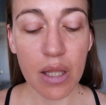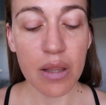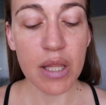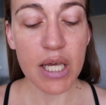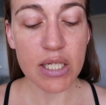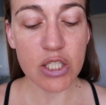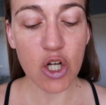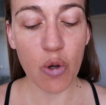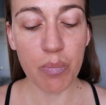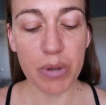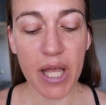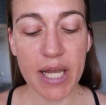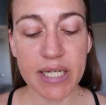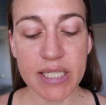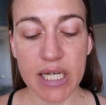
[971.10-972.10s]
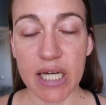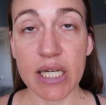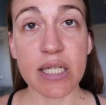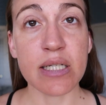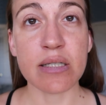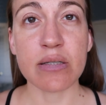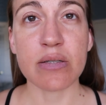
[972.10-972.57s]
these don't blend
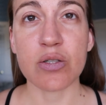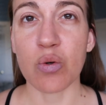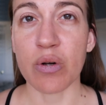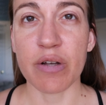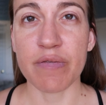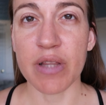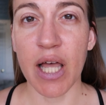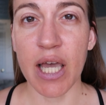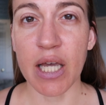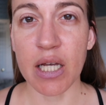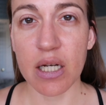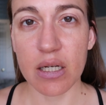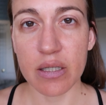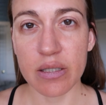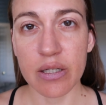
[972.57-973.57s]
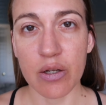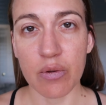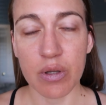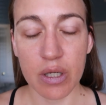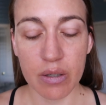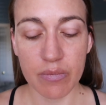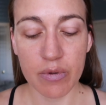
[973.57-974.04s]
in sort of like, you
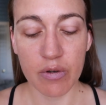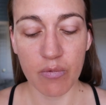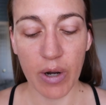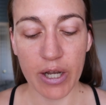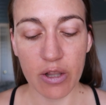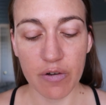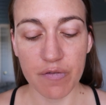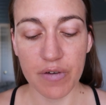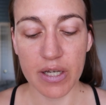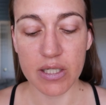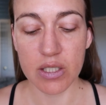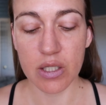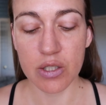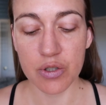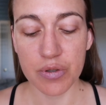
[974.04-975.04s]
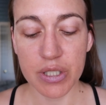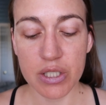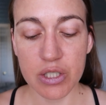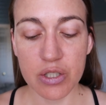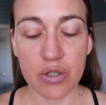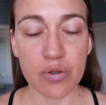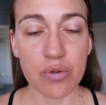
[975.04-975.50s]
know, the, the regular face
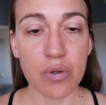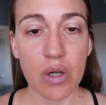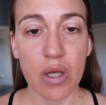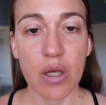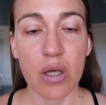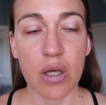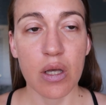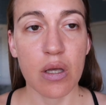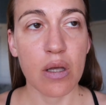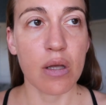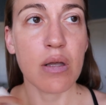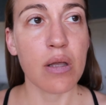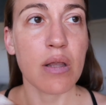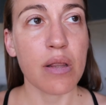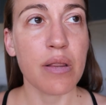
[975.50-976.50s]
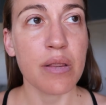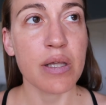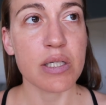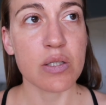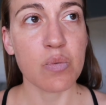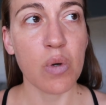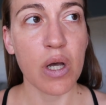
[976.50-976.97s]
sunscreens do.
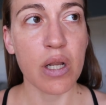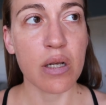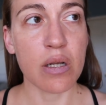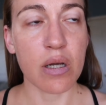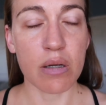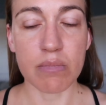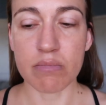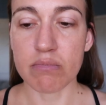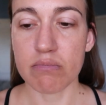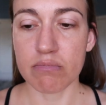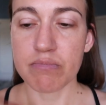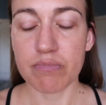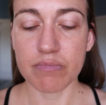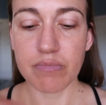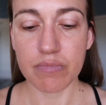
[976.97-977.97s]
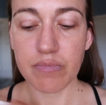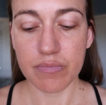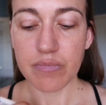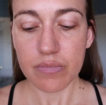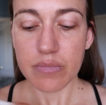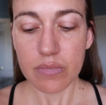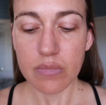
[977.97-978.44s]
This one, um,
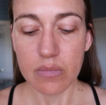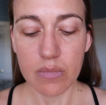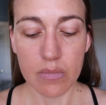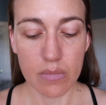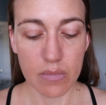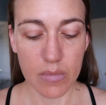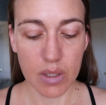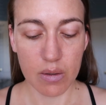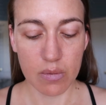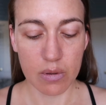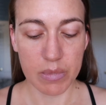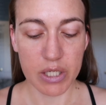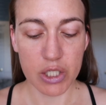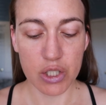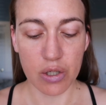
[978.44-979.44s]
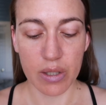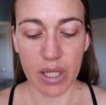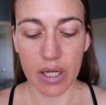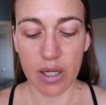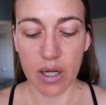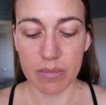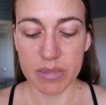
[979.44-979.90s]
I wanna make sure that
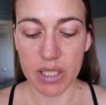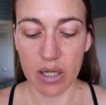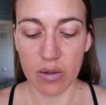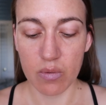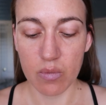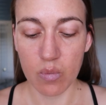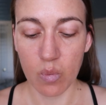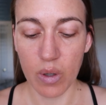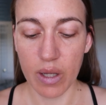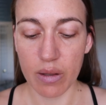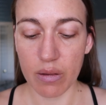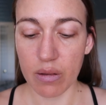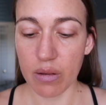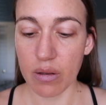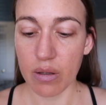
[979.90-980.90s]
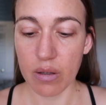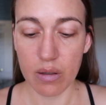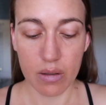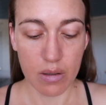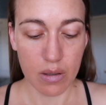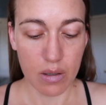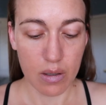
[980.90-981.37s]
it comes out with
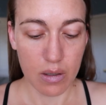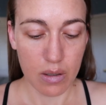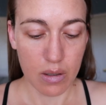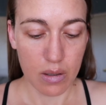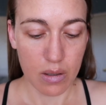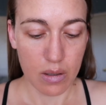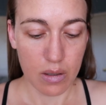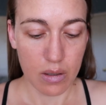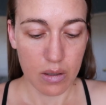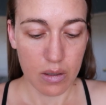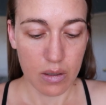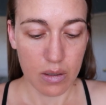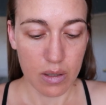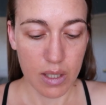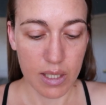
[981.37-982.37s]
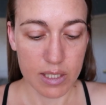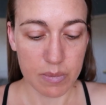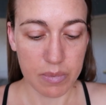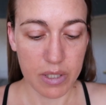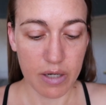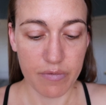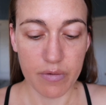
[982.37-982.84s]
the
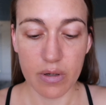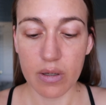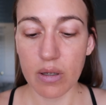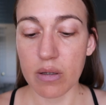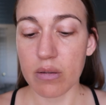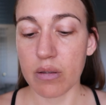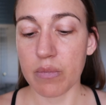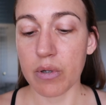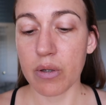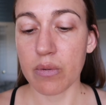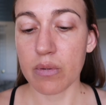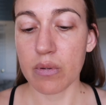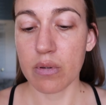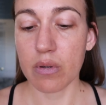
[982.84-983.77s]
SPF on it. Yeah, there we go.